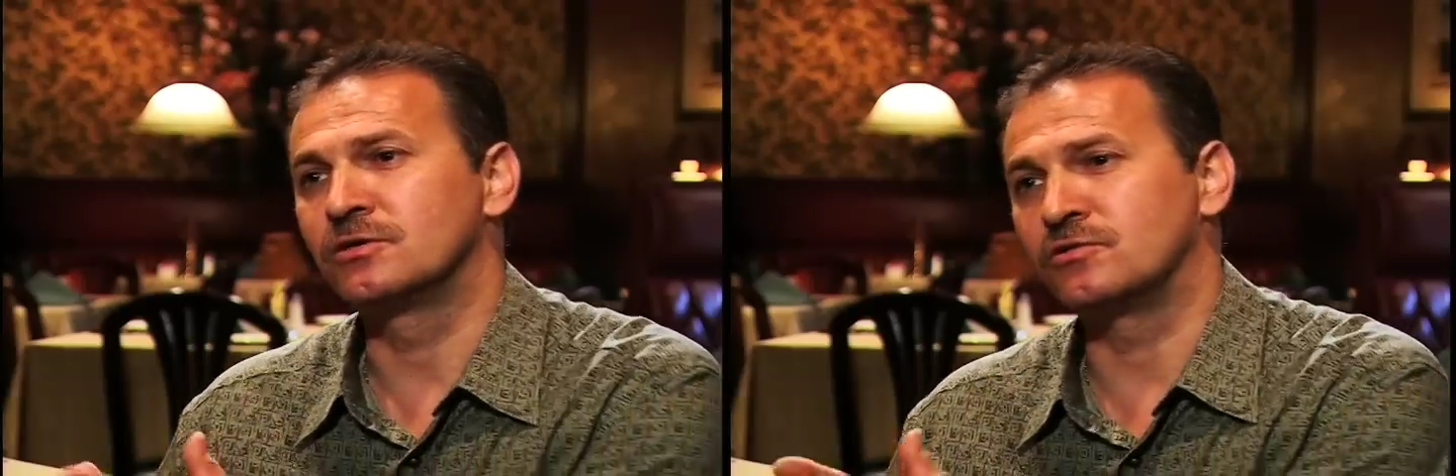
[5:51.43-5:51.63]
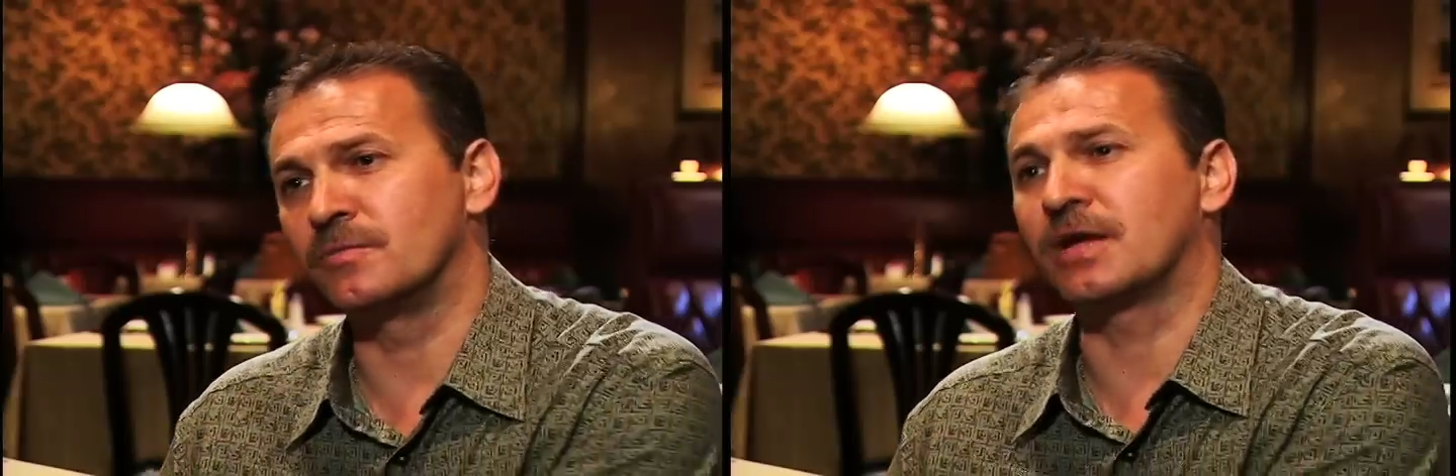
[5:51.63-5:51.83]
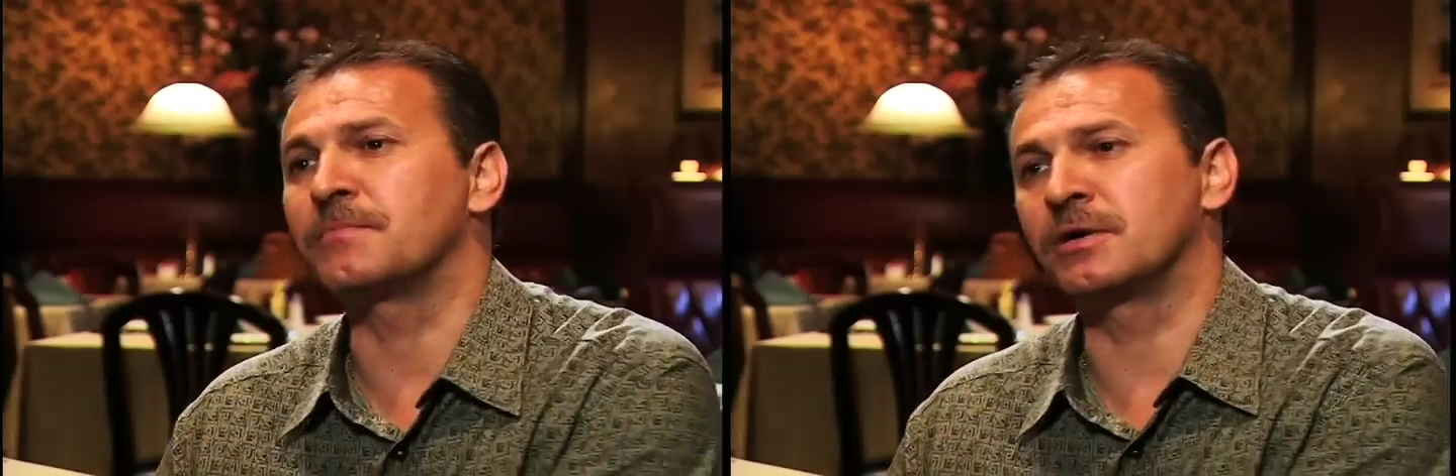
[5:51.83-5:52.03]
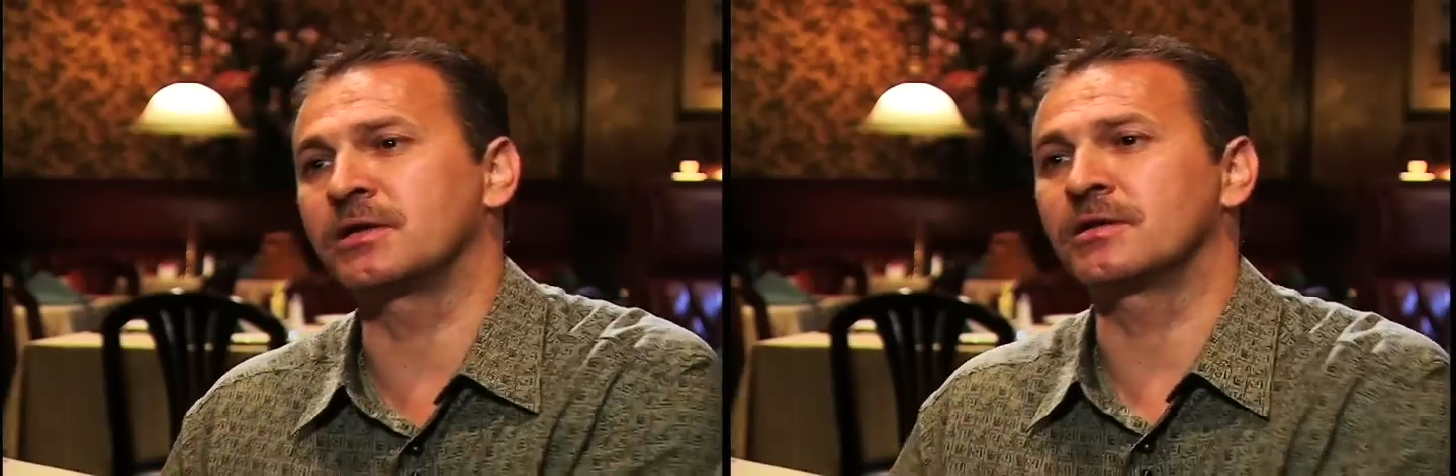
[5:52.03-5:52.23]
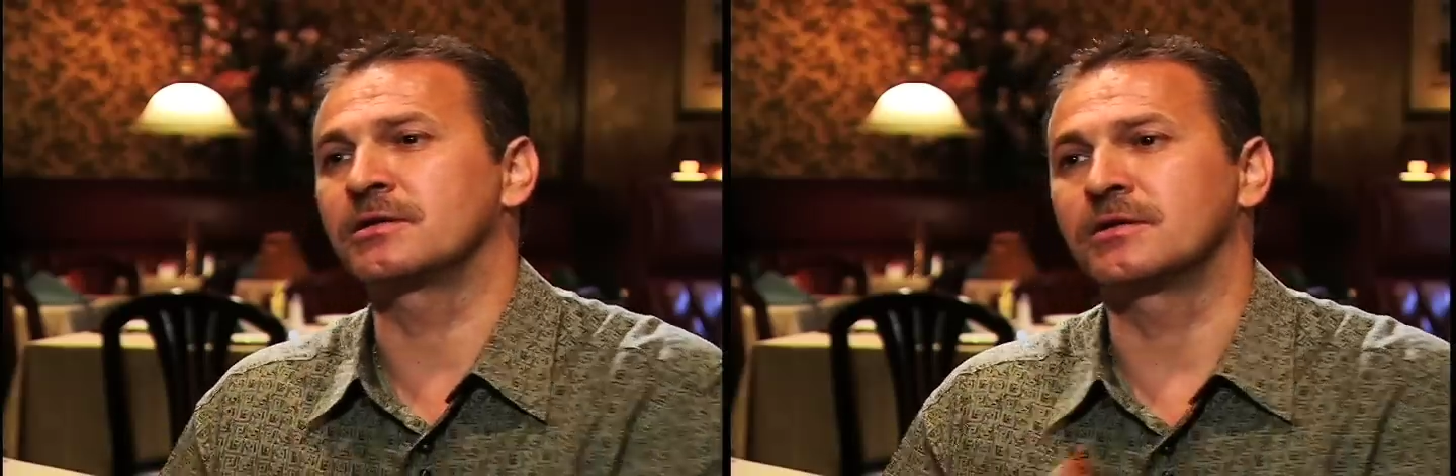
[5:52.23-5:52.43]
to make
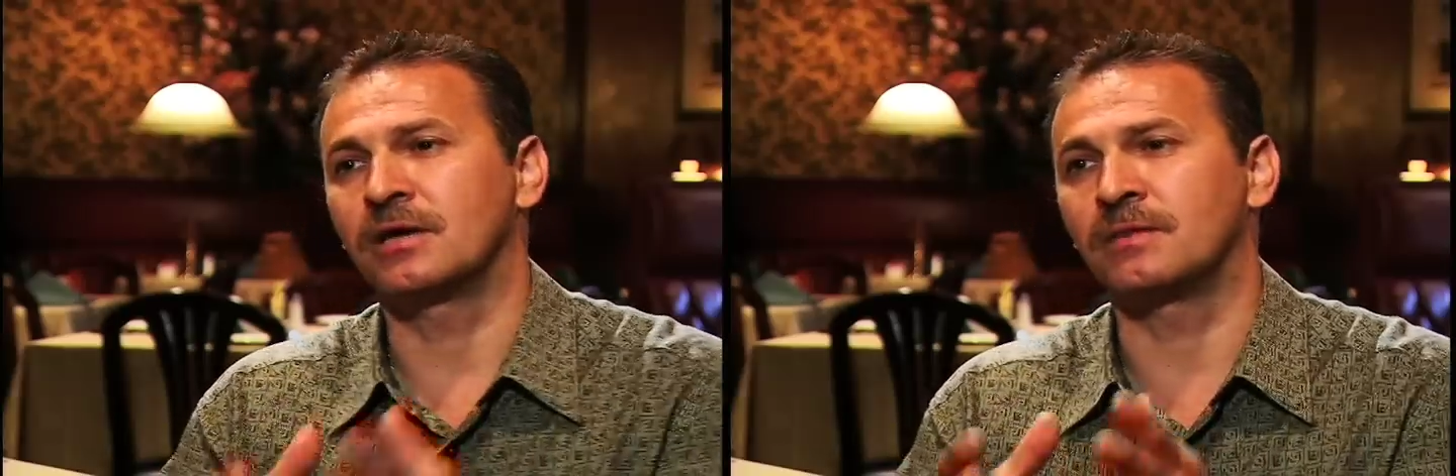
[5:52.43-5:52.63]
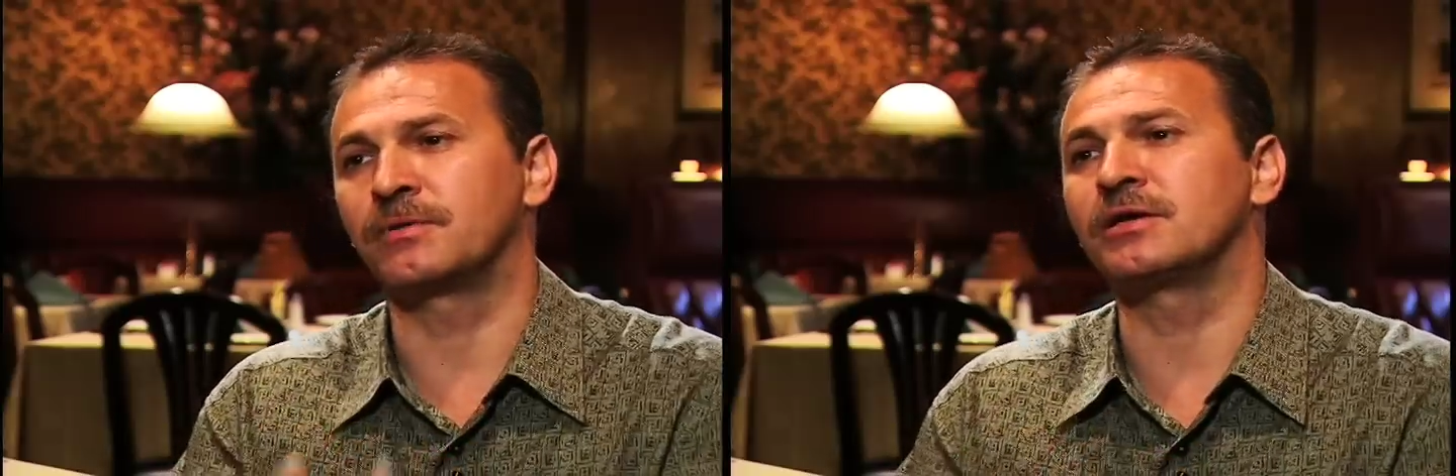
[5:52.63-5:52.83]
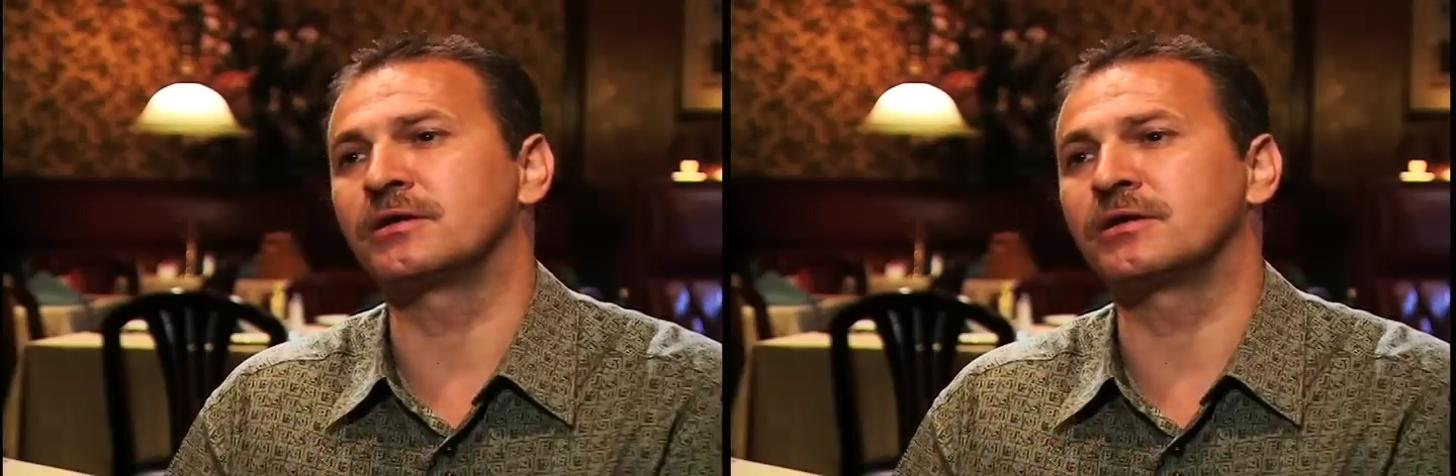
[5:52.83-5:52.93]
money and be